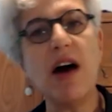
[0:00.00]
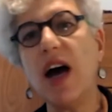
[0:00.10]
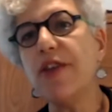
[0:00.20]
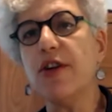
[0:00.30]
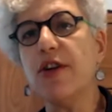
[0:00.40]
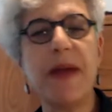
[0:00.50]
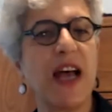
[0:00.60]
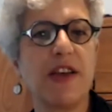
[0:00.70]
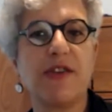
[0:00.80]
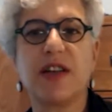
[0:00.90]
other
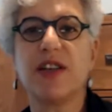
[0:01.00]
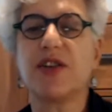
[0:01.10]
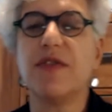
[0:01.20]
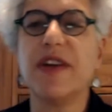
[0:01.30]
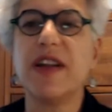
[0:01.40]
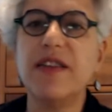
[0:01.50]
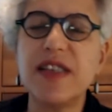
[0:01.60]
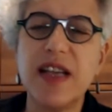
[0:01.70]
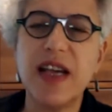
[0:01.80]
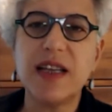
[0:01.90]
paleo
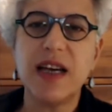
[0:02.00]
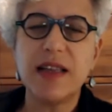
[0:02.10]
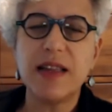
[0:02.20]
conservatives, like uh,